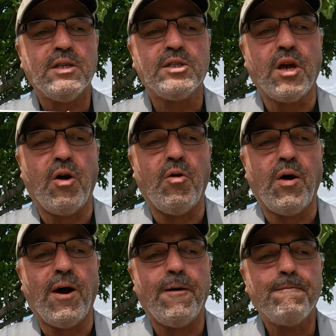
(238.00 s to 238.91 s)

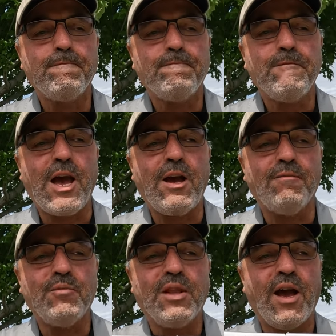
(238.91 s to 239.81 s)
So
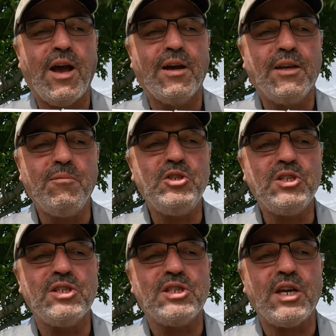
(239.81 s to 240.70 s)
give me
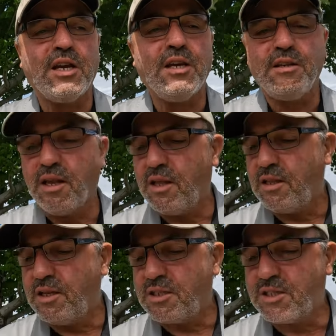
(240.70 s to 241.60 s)
just a second.
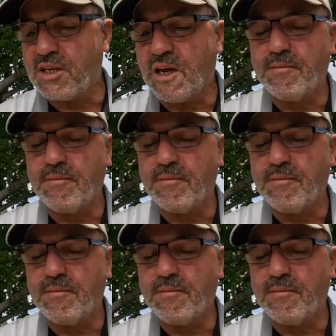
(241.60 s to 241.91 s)
Let's